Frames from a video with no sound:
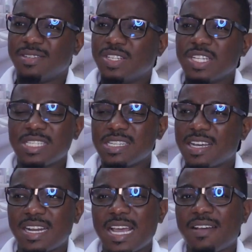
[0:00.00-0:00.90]
does
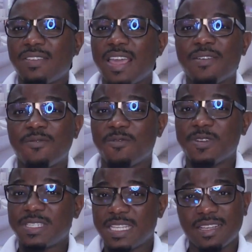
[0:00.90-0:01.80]
not have
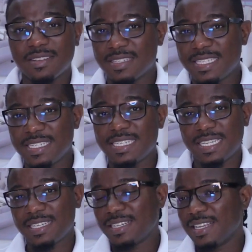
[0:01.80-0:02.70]
every single
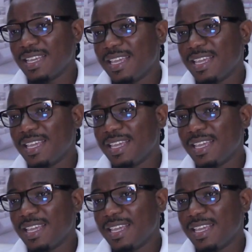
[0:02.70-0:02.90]
detail,